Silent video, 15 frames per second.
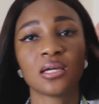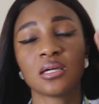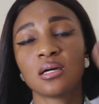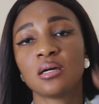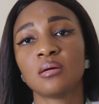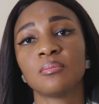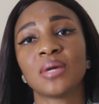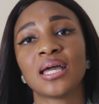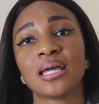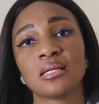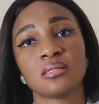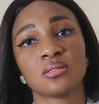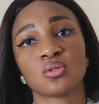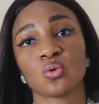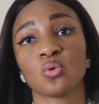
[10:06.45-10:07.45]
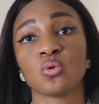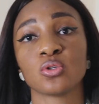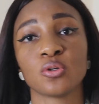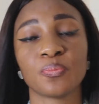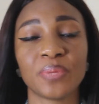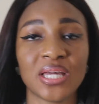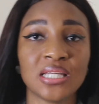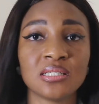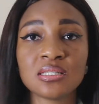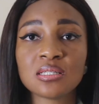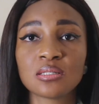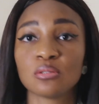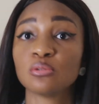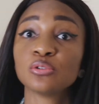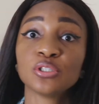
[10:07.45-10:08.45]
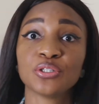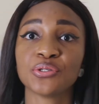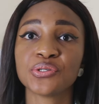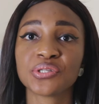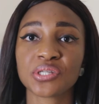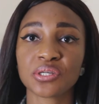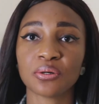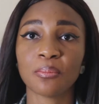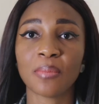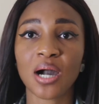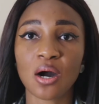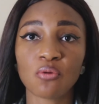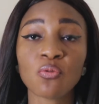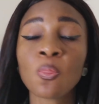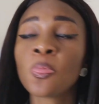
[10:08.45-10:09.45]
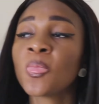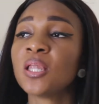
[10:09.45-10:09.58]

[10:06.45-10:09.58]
hands or your pencil, you're using your mouth.